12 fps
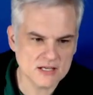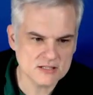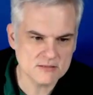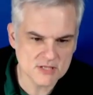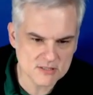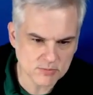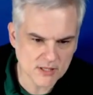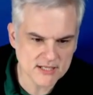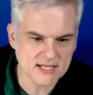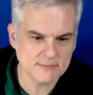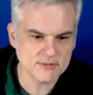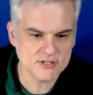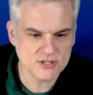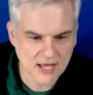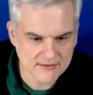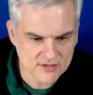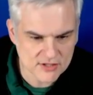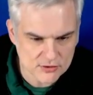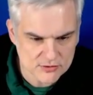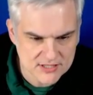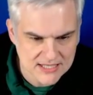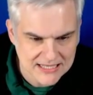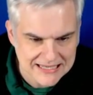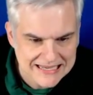custom display templates. You have to
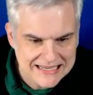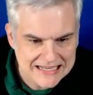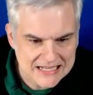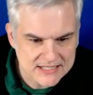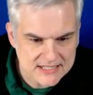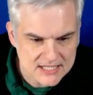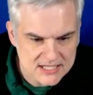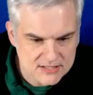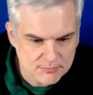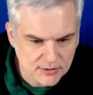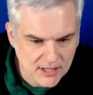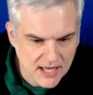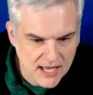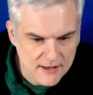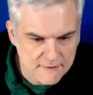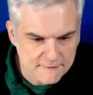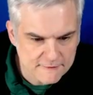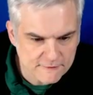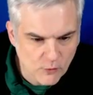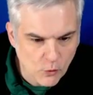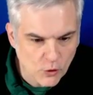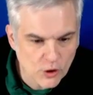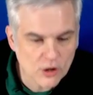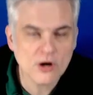use the display
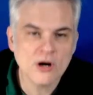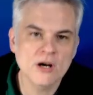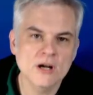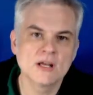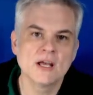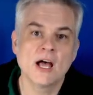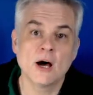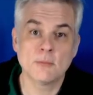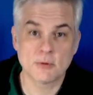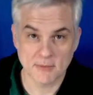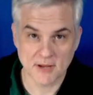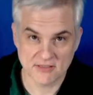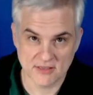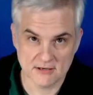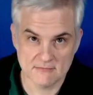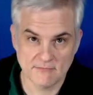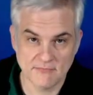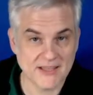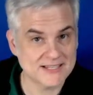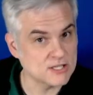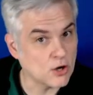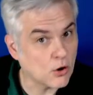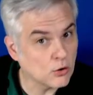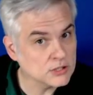for helper method. That's
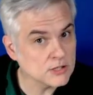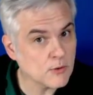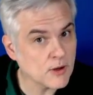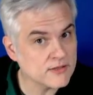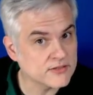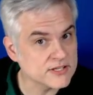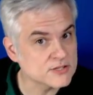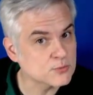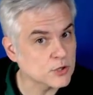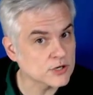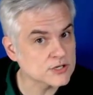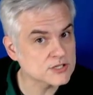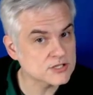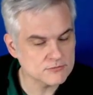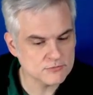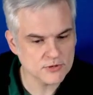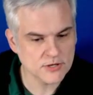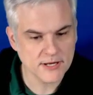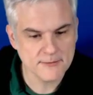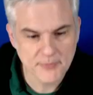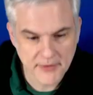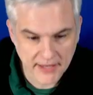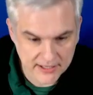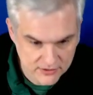the only way that this works. Okay.
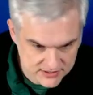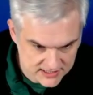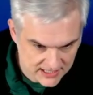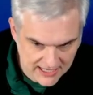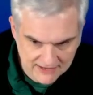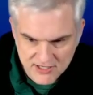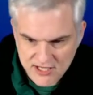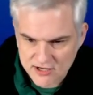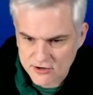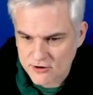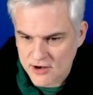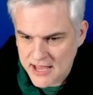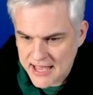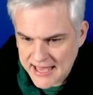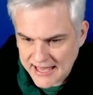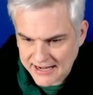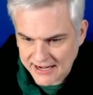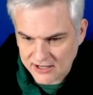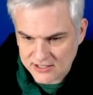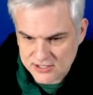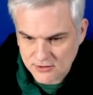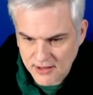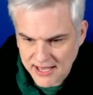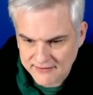And you can see I have it here, and I
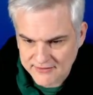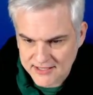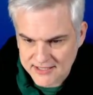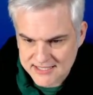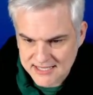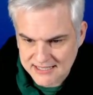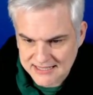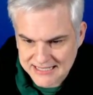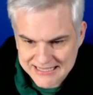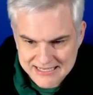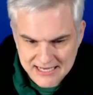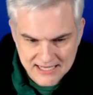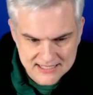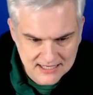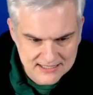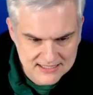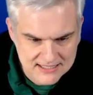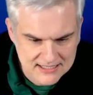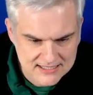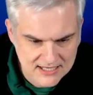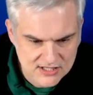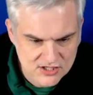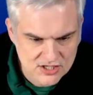also have it in the index.cs